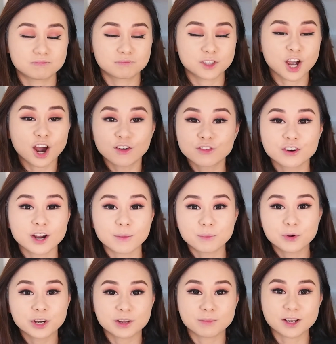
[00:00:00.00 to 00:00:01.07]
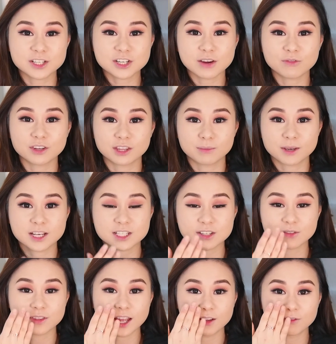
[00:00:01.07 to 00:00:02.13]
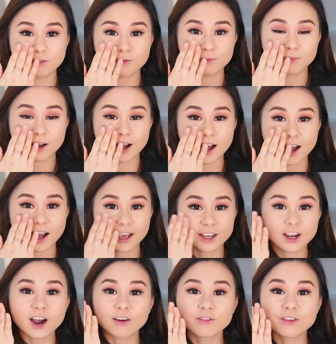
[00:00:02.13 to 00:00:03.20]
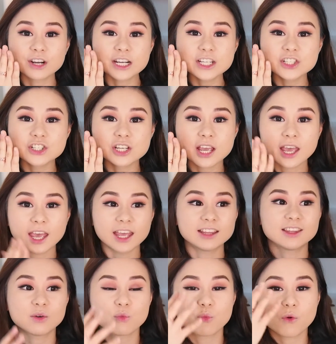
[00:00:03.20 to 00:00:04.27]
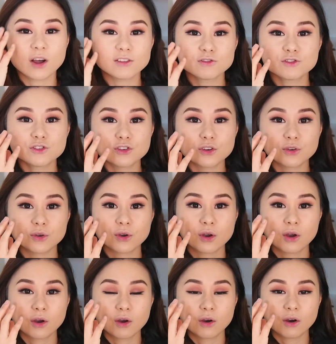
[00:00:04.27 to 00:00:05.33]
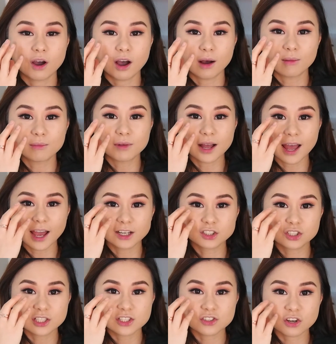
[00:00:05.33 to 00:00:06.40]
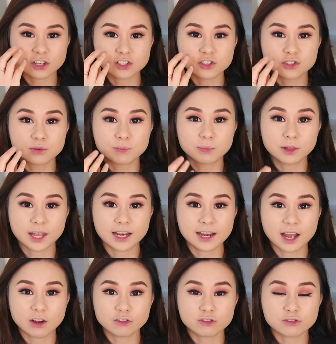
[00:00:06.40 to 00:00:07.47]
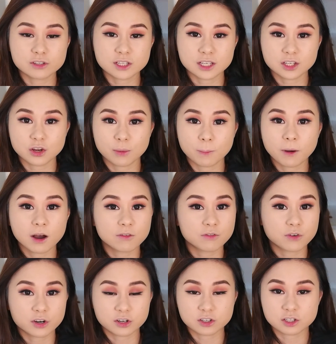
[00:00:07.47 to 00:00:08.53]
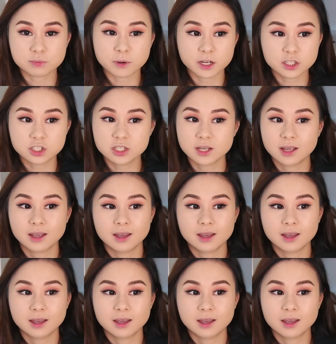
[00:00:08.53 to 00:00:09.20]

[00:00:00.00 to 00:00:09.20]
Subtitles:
cover up pretty much everything because of that high coverage. And then once you actually starts to blend out using your puff or your sponge,